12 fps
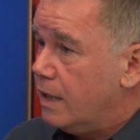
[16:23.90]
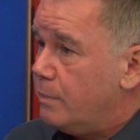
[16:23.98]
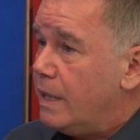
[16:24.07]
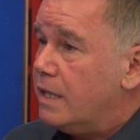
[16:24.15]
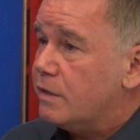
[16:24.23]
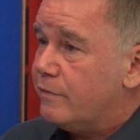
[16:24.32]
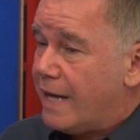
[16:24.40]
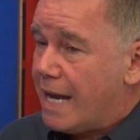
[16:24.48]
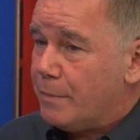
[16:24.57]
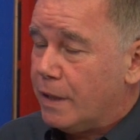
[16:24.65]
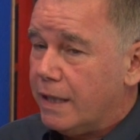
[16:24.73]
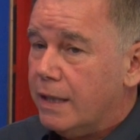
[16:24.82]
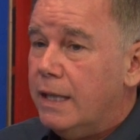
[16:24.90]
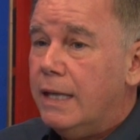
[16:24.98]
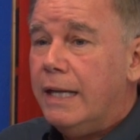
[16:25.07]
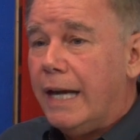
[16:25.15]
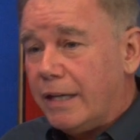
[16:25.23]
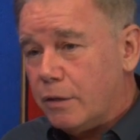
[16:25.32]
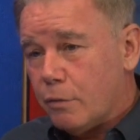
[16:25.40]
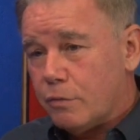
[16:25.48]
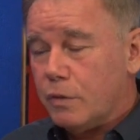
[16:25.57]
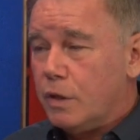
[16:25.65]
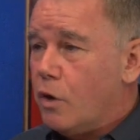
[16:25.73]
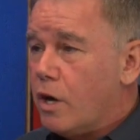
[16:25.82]
and meet oh, his wow. family and go
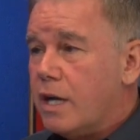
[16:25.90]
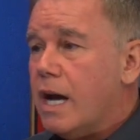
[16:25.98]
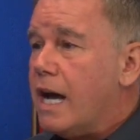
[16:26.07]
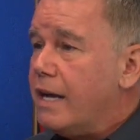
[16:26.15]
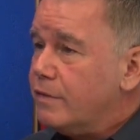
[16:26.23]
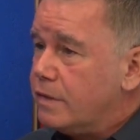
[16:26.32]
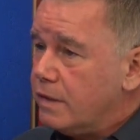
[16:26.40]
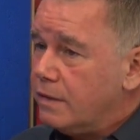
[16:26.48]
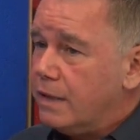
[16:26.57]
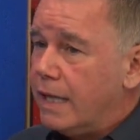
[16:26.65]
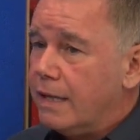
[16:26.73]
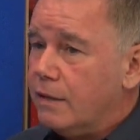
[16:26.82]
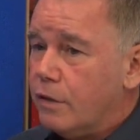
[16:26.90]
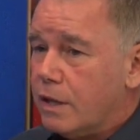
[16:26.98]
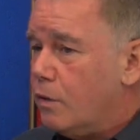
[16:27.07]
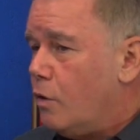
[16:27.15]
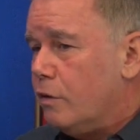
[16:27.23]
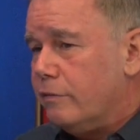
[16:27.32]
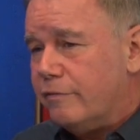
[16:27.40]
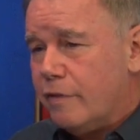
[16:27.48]
through the archives and and look at all the